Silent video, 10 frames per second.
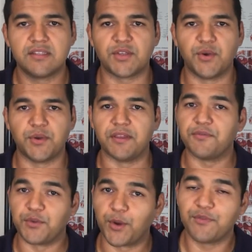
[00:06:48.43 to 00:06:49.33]
So
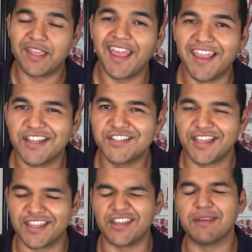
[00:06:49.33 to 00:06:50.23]
if you're of the age
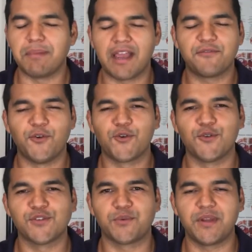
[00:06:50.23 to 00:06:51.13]
that you need
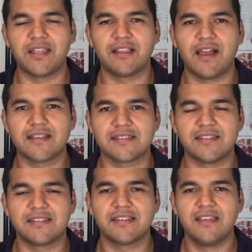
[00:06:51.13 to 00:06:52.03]
bifocals or reading
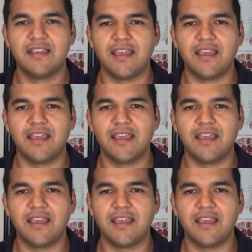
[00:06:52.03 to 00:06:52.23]
glasses,